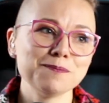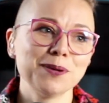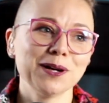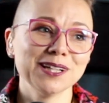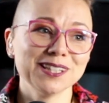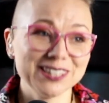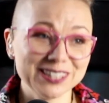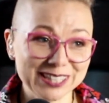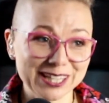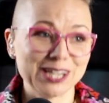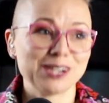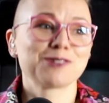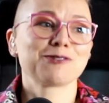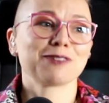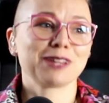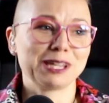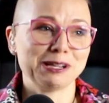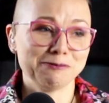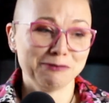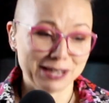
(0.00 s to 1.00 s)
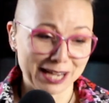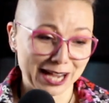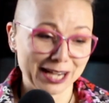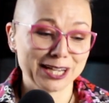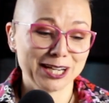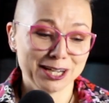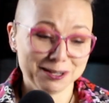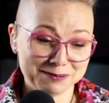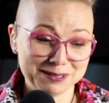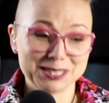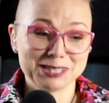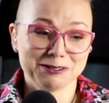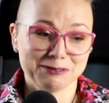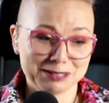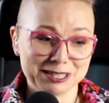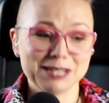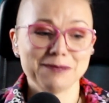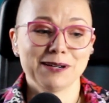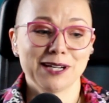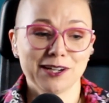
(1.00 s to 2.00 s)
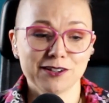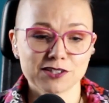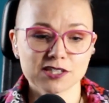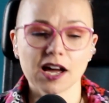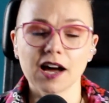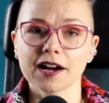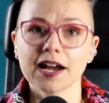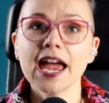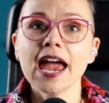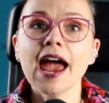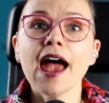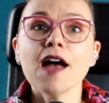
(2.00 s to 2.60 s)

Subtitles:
but literally we are going to be talking about her tongue.